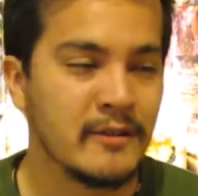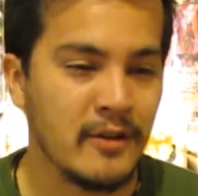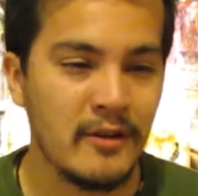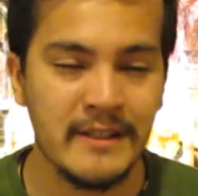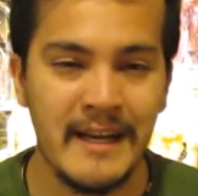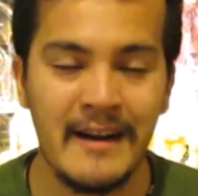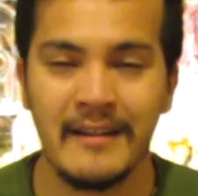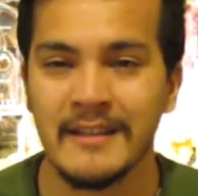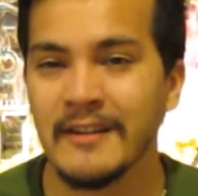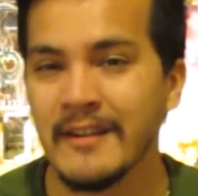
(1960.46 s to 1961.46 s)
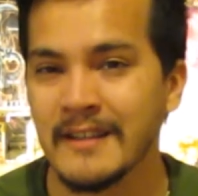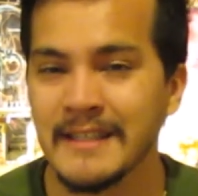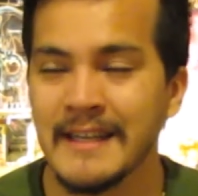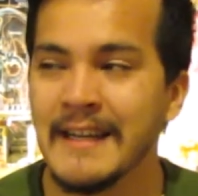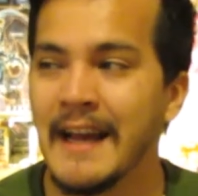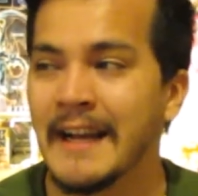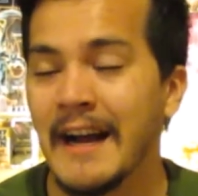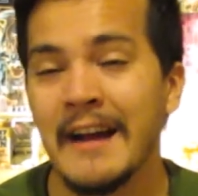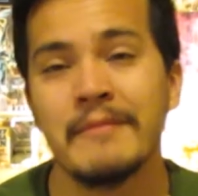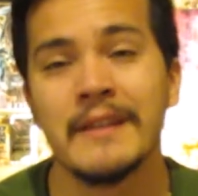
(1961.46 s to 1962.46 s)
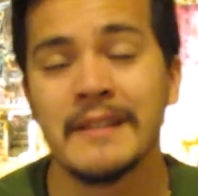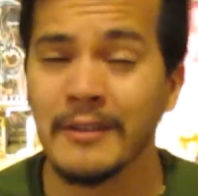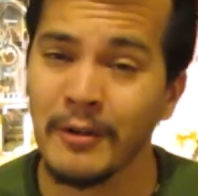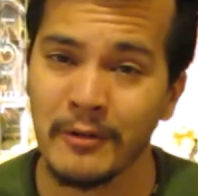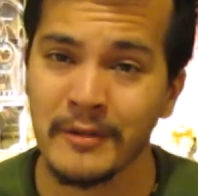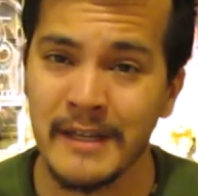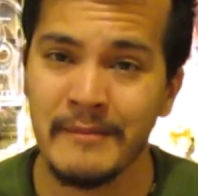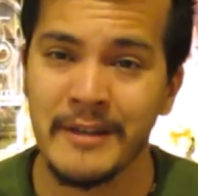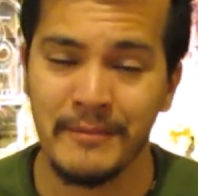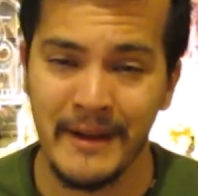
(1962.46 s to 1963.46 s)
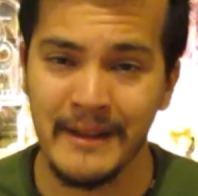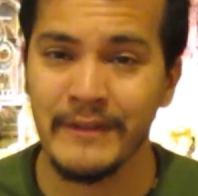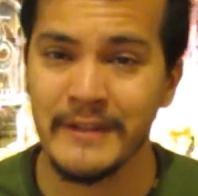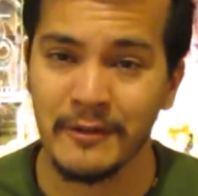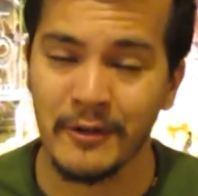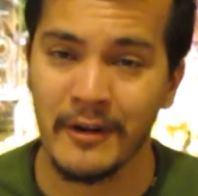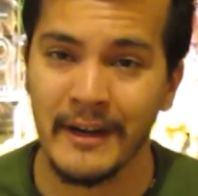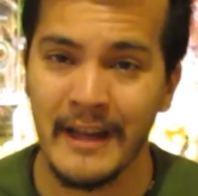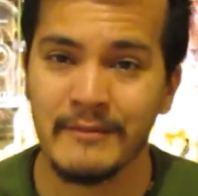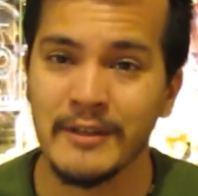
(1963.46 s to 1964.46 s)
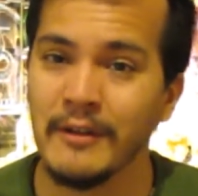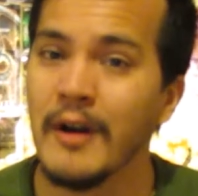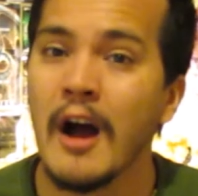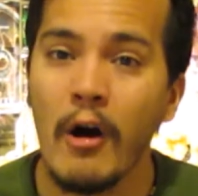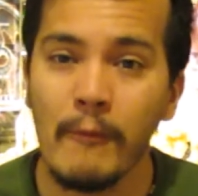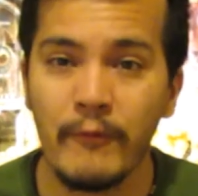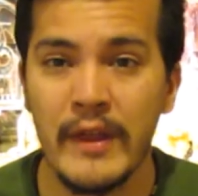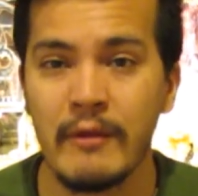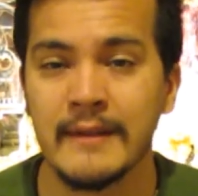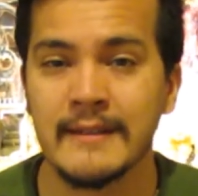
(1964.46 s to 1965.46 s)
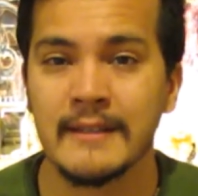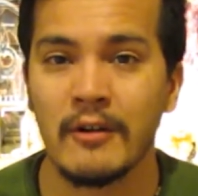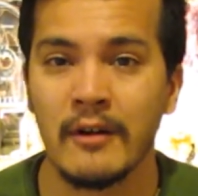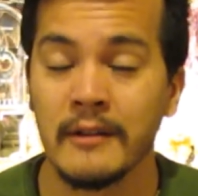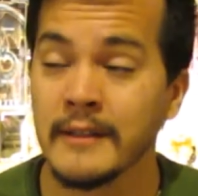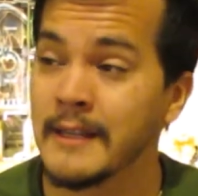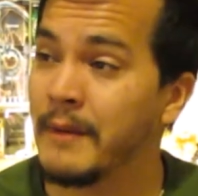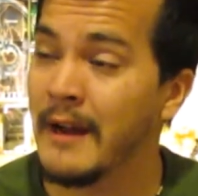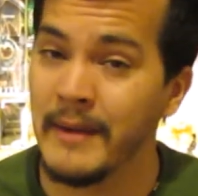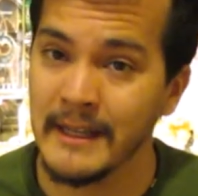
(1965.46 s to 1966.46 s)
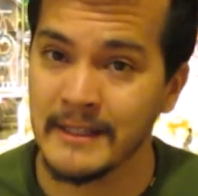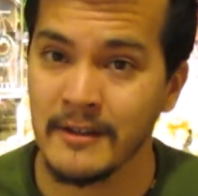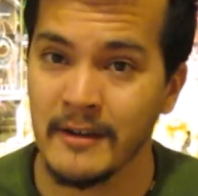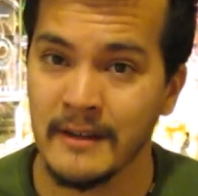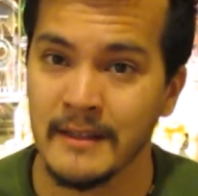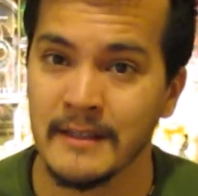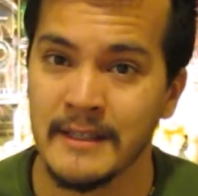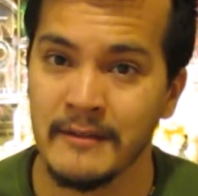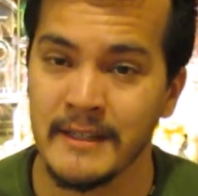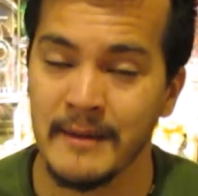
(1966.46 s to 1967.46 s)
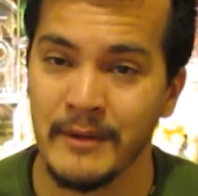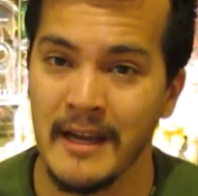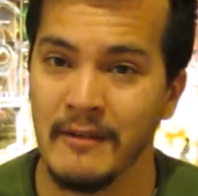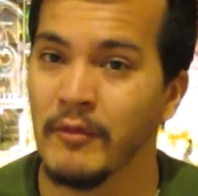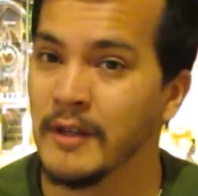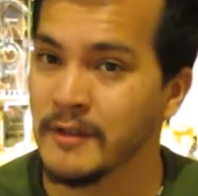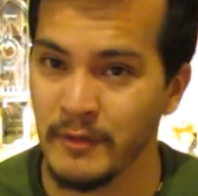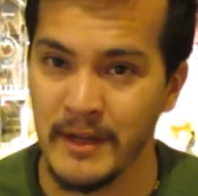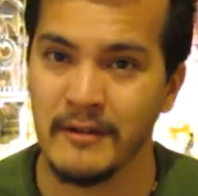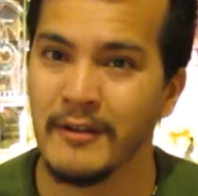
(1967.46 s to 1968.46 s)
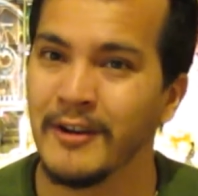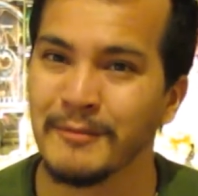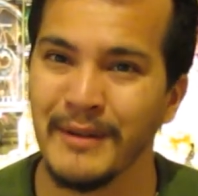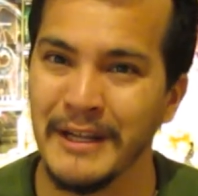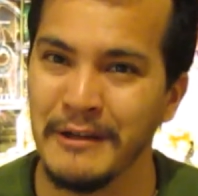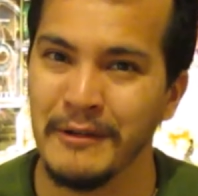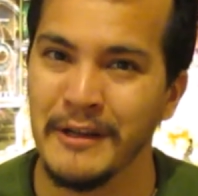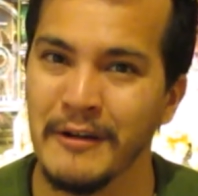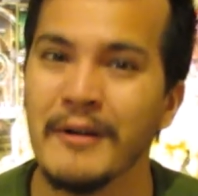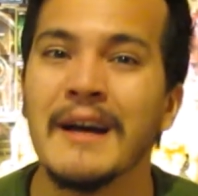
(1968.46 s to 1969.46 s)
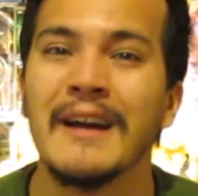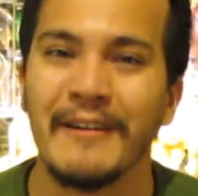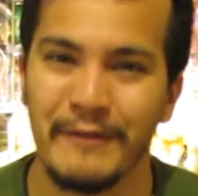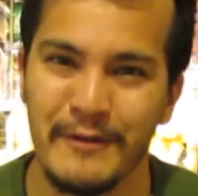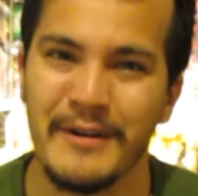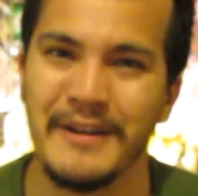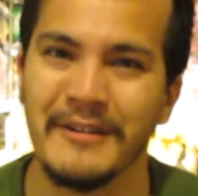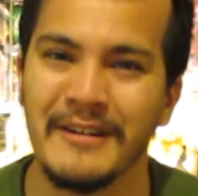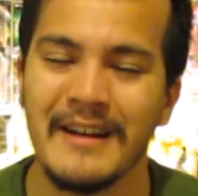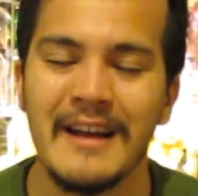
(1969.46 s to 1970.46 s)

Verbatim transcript: turns out, because honestly, like, I miss locals, I miss playing the physical card game, so hopefully once this all clears up, I may start the series up again once we can all play Yu-Gi-Oh! For real.